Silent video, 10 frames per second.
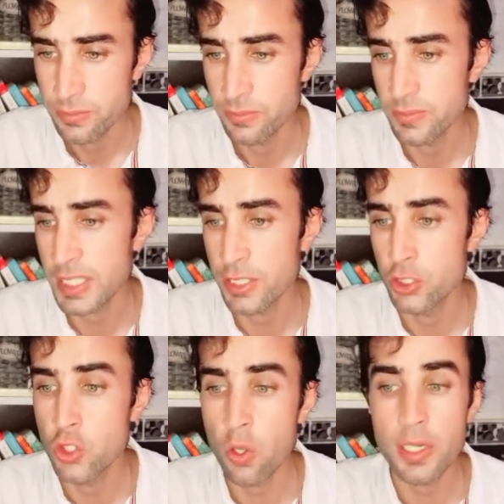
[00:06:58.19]
that is
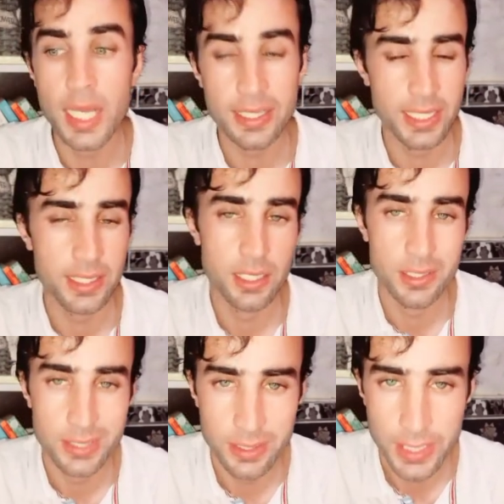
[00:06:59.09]
doing nothing
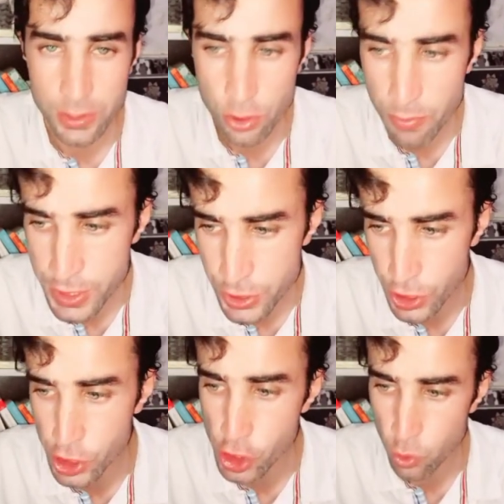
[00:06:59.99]
other than
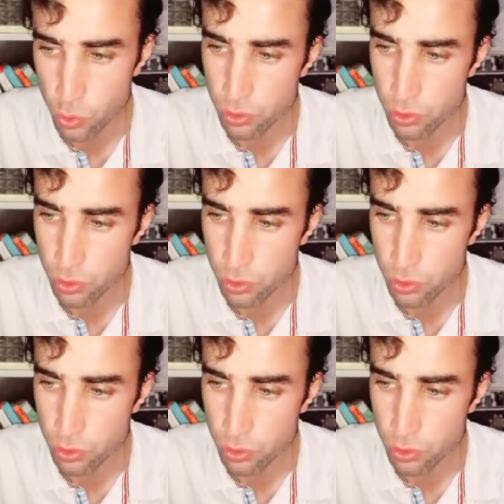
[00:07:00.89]
domestic chores.